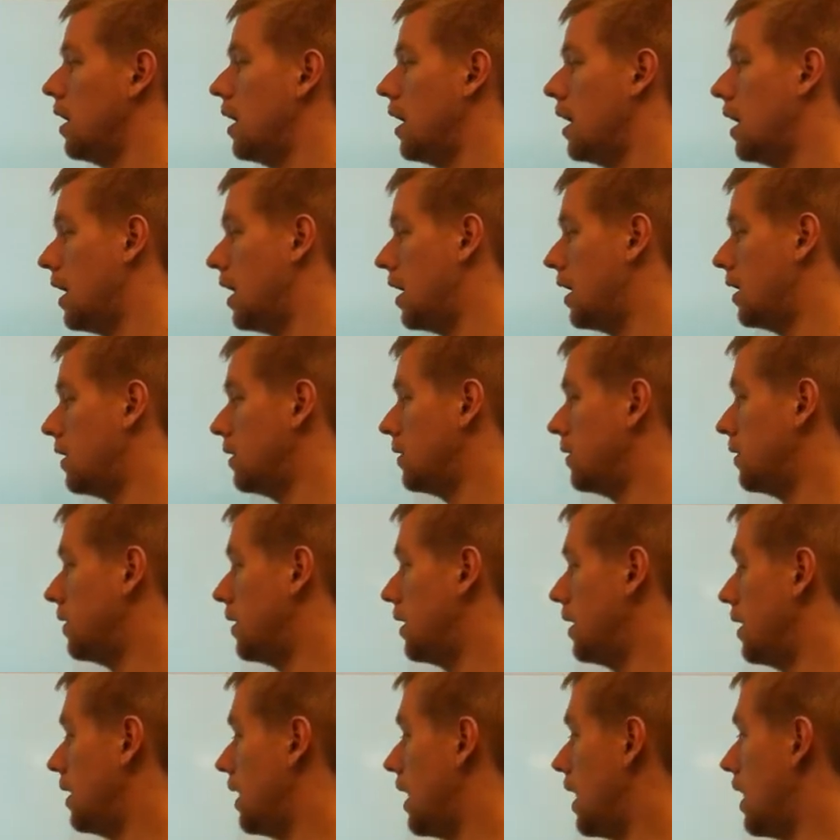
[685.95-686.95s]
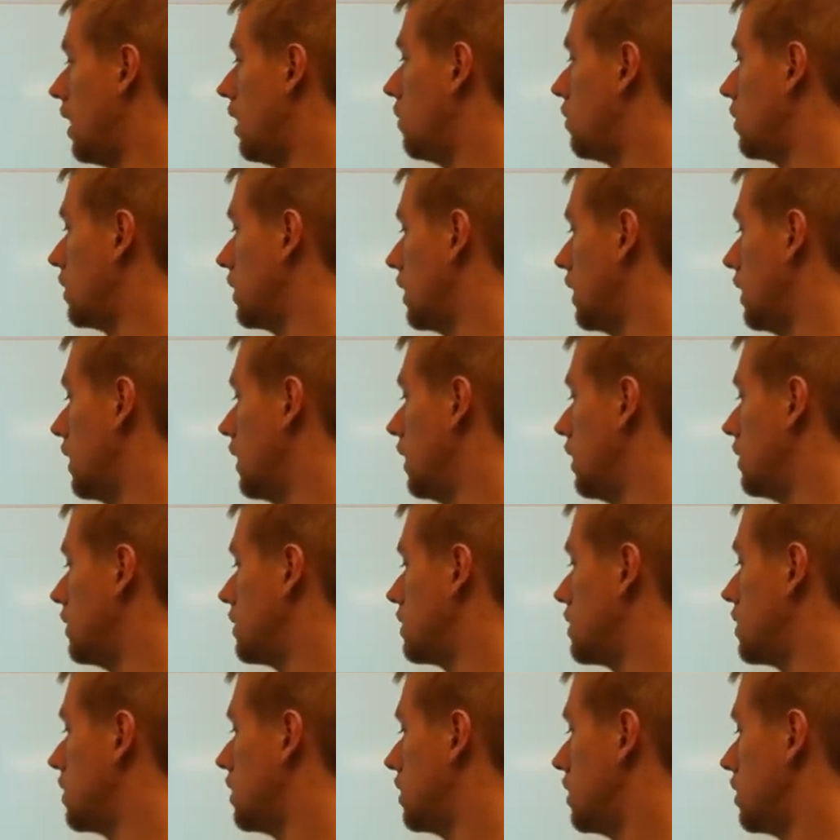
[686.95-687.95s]
and then I would
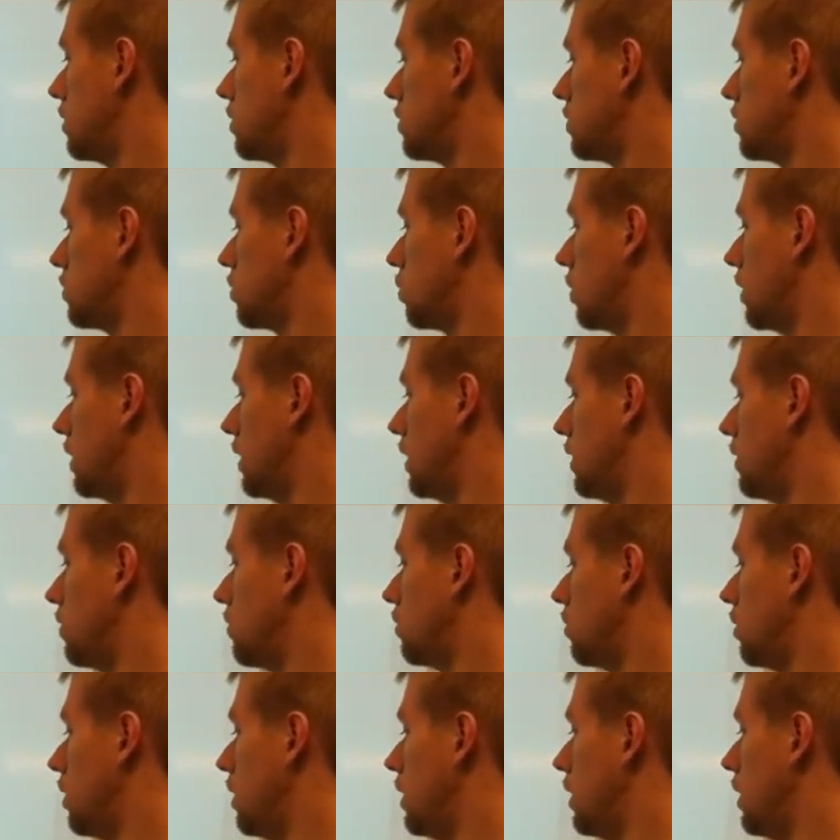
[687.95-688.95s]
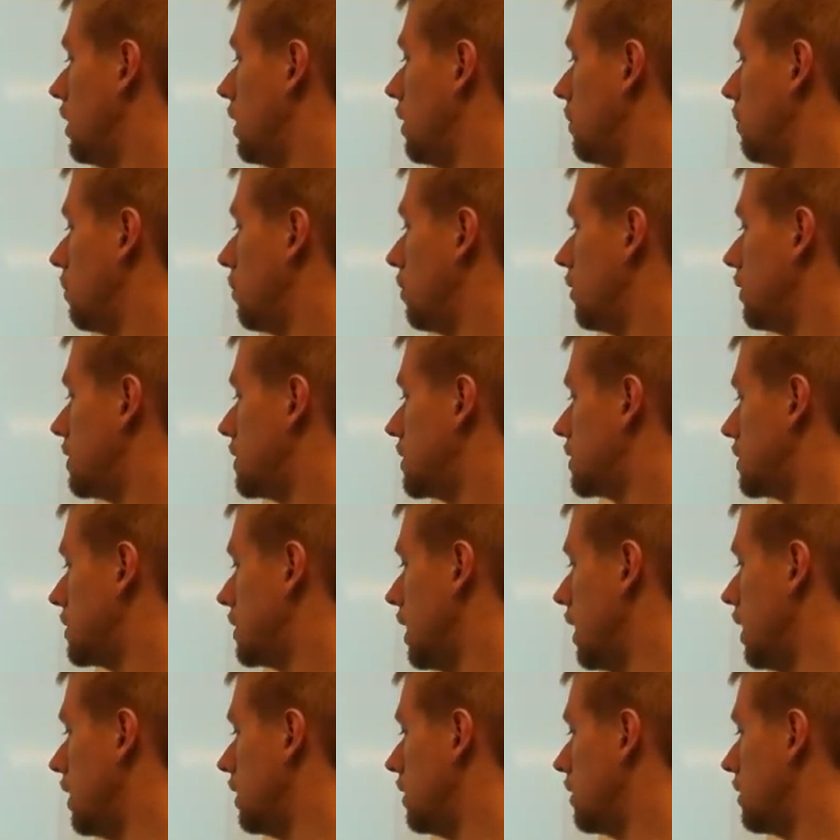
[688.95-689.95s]
get
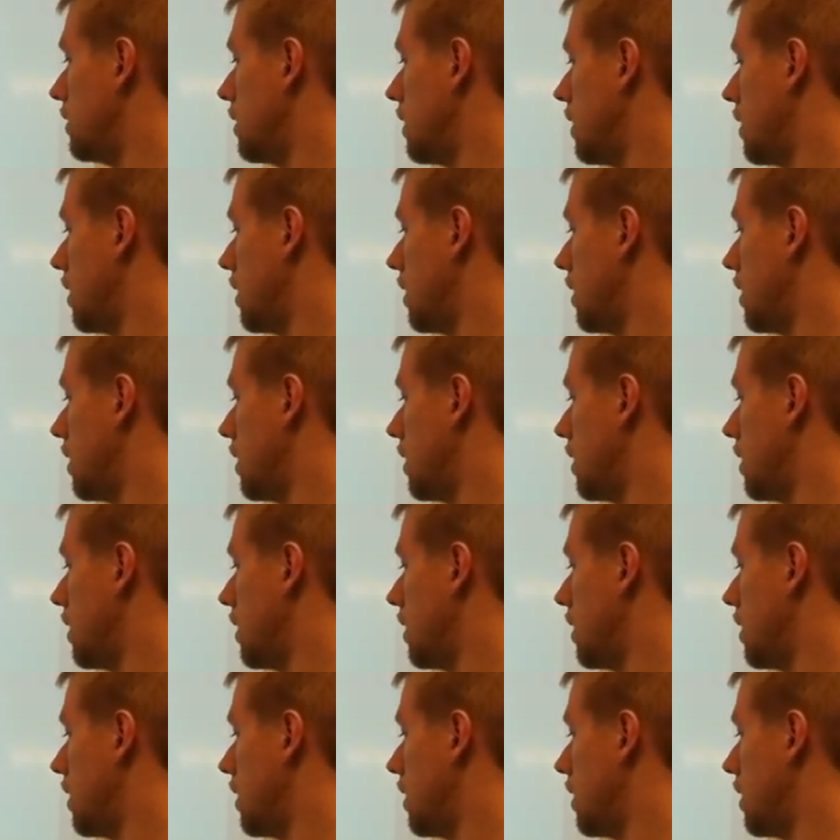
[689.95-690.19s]
23%.